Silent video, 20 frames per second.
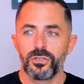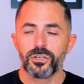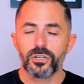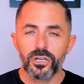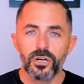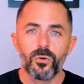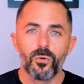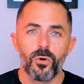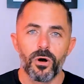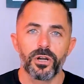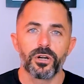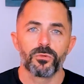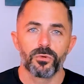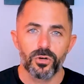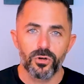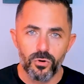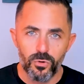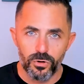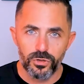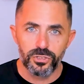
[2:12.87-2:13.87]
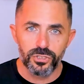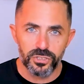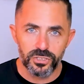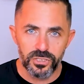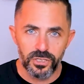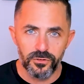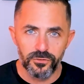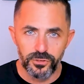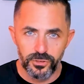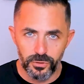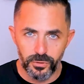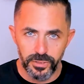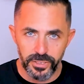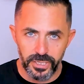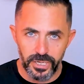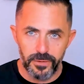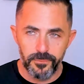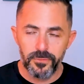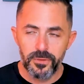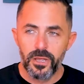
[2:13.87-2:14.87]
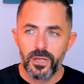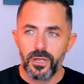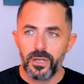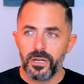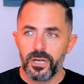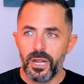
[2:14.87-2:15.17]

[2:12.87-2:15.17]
you're going to want to record yourself doing it.